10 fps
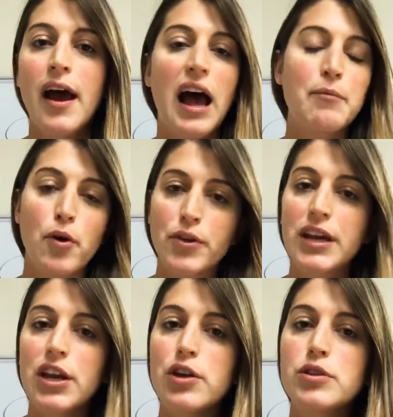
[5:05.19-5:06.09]
I'm only
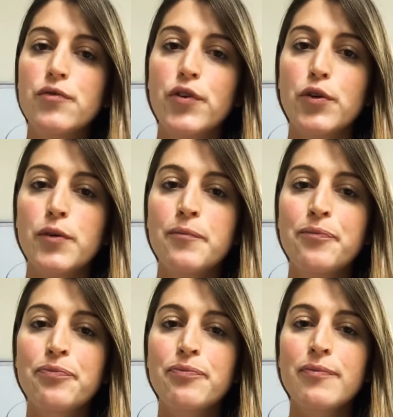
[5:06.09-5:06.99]
gonna use food.
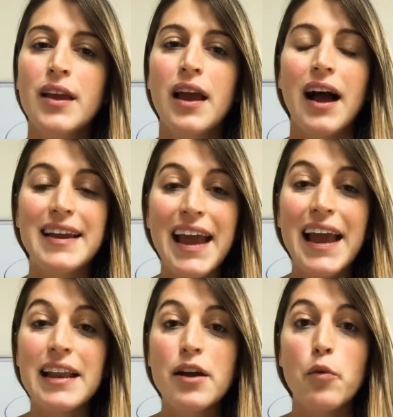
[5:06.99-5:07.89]

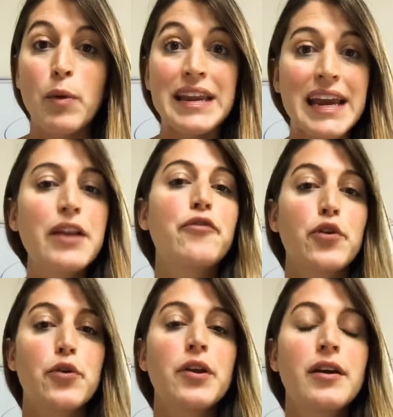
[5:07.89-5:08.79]
Again, we need
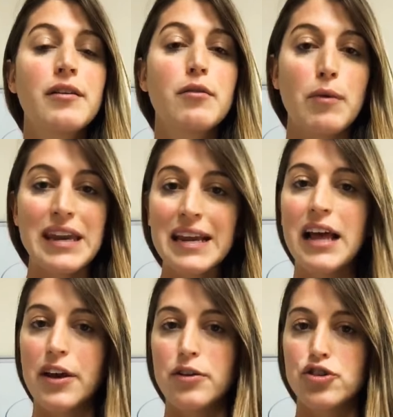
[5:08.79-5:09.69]
food, we need
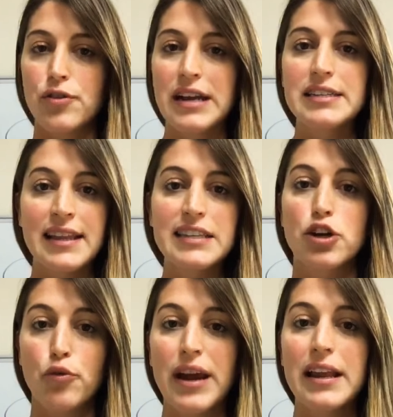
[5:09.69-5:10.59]
that nutrient, and that's a
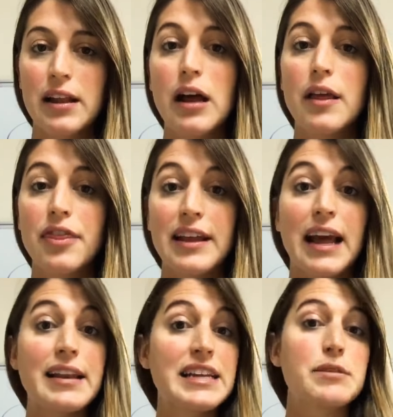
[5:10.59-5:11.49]
great thing
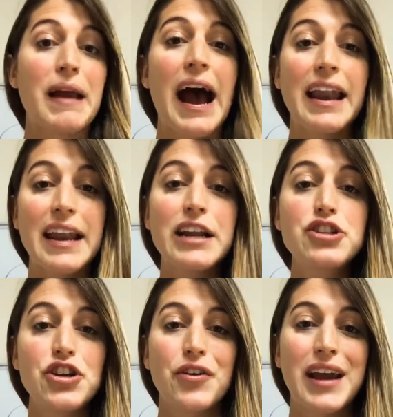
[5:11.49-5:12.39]
that needs to be added
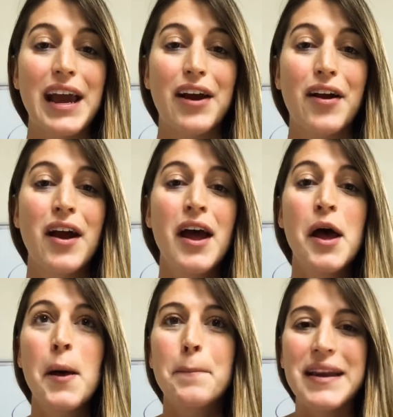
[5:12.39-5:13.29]
into your care,
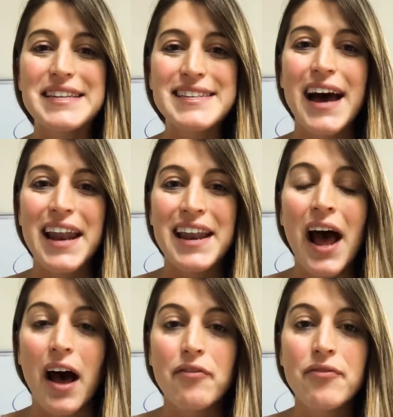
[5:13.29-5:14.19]
but it's not
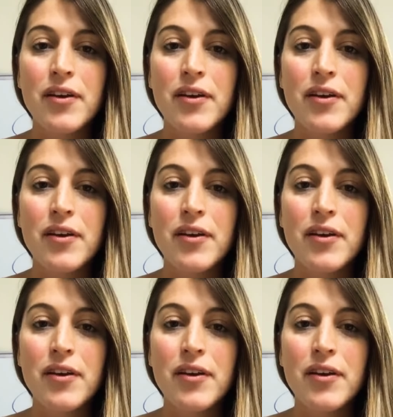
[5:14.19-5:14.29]
enough.